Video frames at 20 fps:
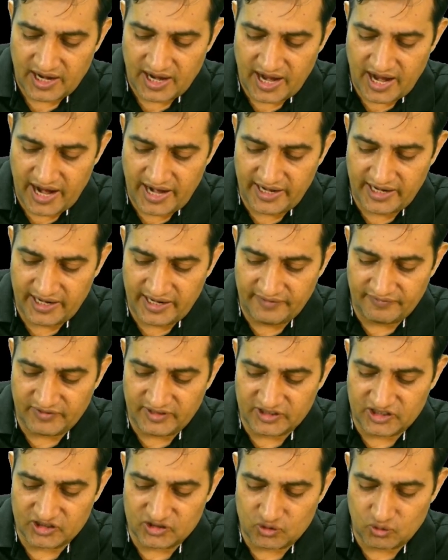and if
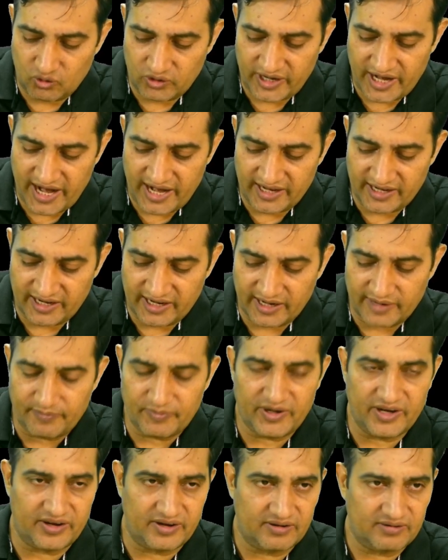this is not
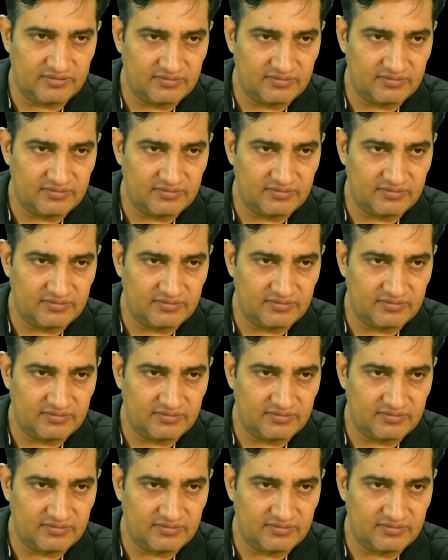encrypted,